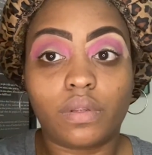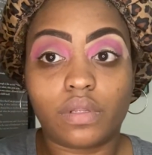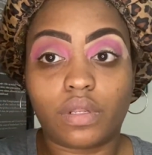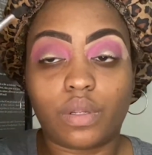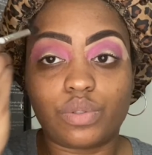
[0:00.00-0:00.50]
The
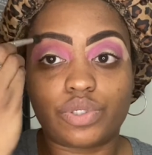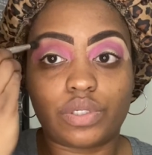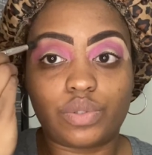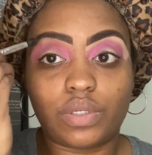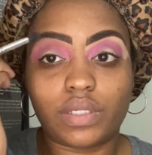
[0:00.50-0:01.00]
closer
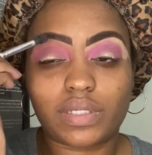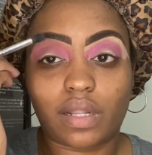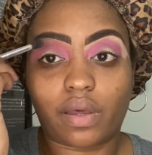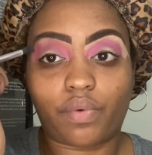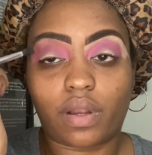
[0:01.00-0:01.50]
that you get, it's kind
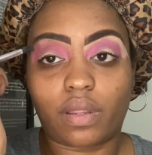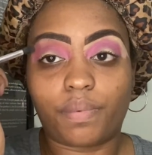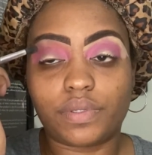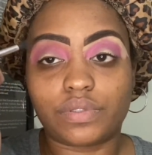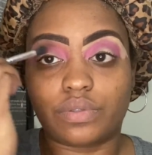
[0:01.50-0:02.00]
of like writing a
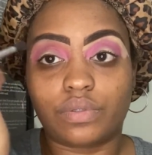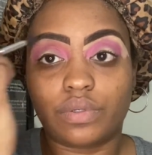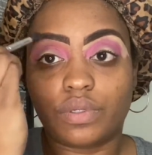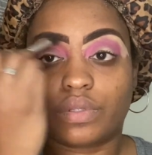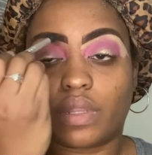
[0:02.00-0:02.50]
pencil,
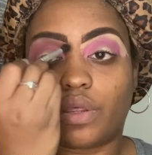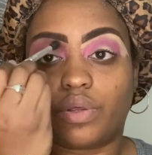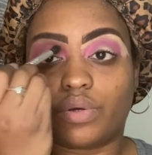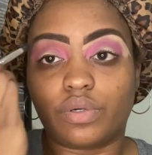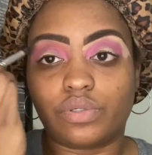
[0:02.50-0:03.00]
like
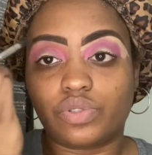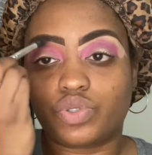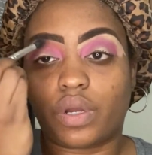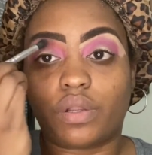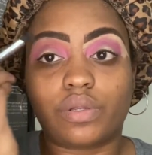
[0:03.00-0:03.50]
you're
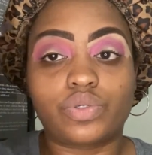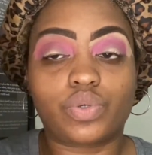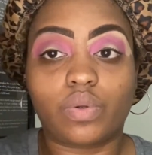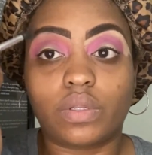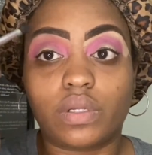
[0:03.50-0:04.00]
trying to
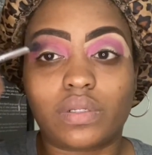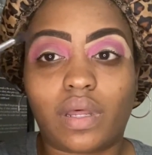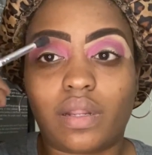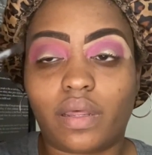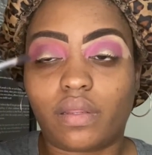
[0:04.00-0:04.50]
control it,
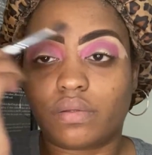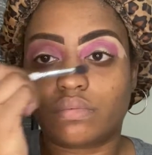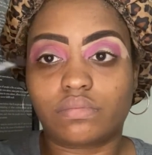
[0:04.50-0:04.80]
kind of like